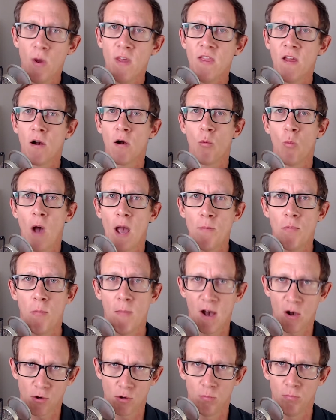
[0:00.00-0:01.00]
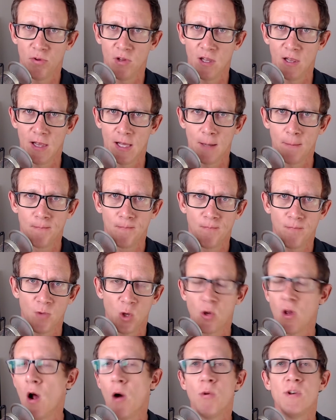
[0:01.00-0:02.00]
in there and wipe them out completely.
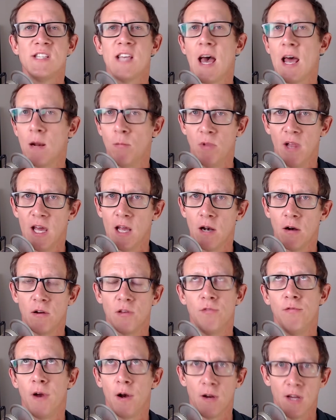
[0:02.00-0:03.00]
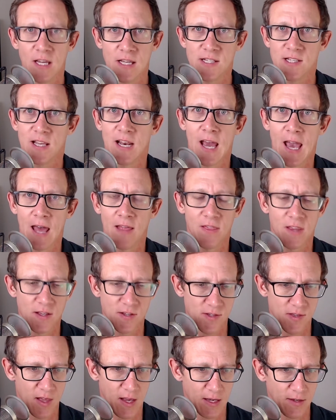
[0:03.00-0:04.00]
You can always add them later. It's very easy to add
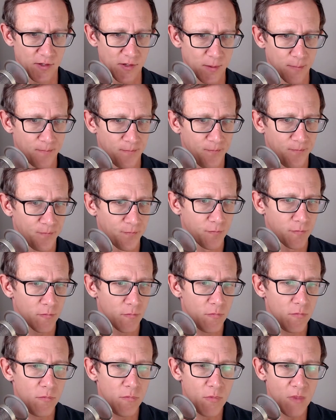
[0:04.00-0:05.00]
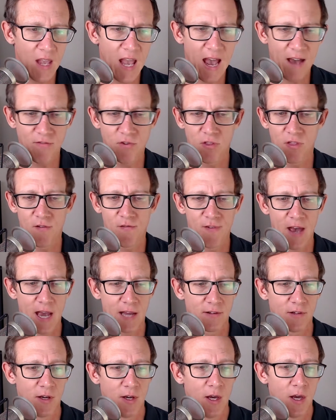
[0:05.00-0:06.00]
these things after the
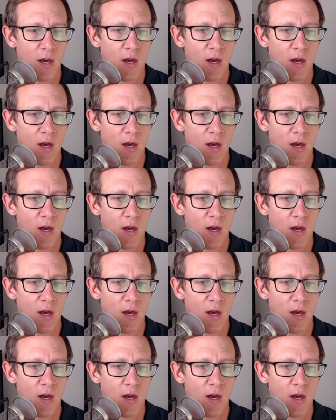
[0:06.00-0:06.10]
fact.